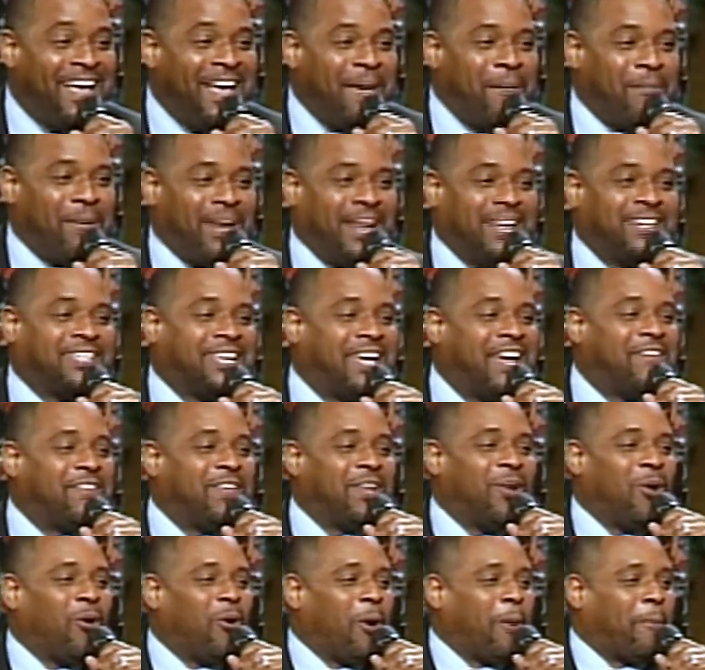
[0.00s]
But let's give the
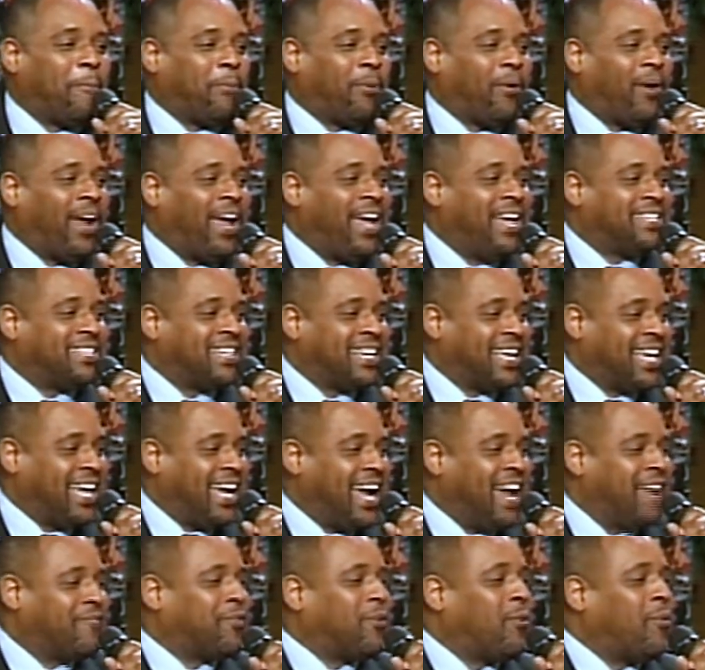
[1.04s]
Lord praise
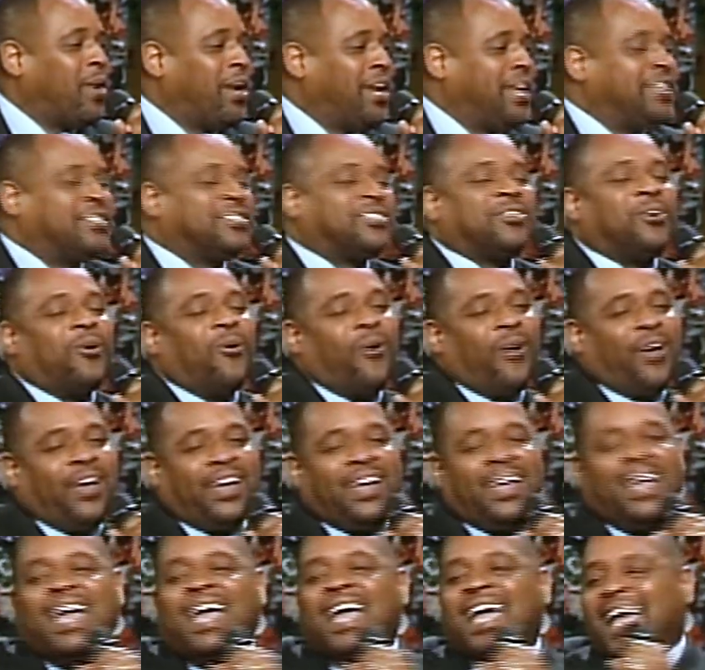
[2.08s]
again for what he's doing
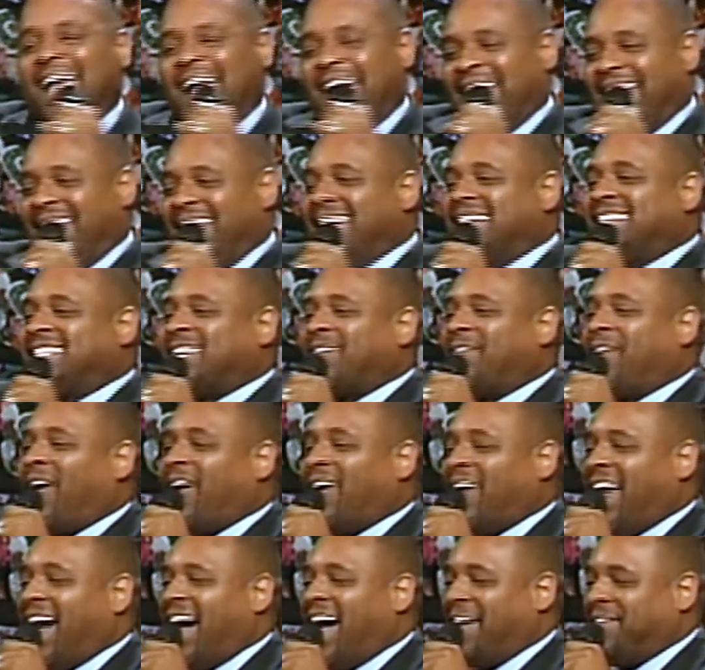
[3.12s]
in each of our
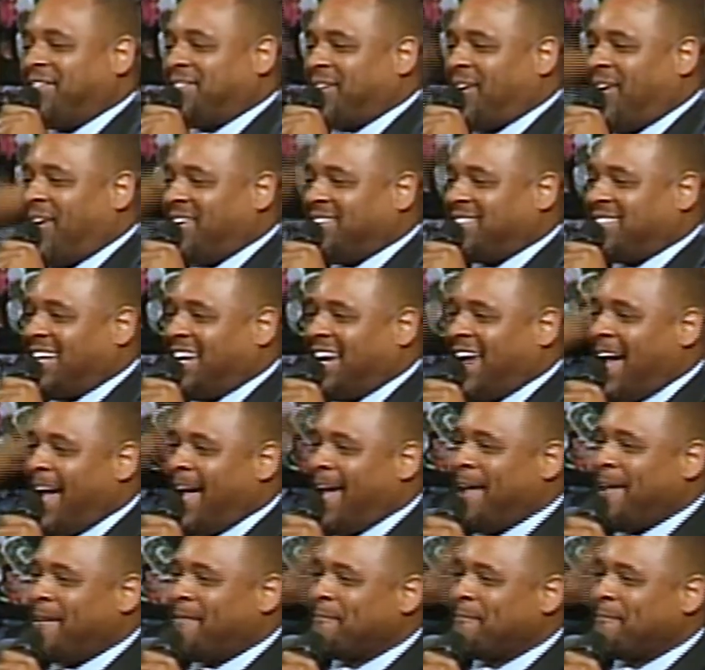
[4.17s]
lives on tonight.